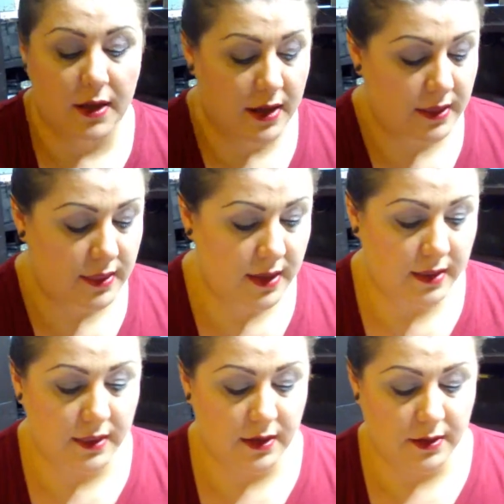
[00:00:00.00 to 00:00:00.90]
and then
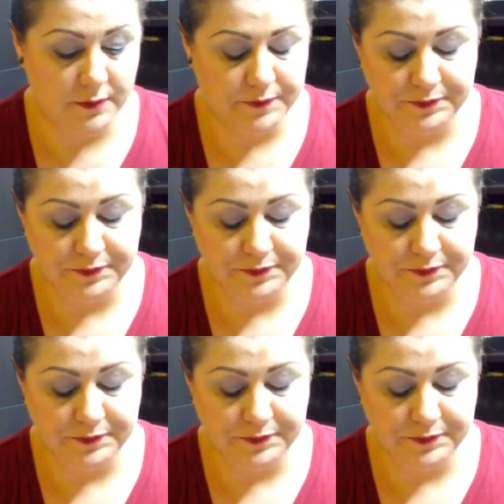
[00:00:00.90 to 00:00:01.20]
the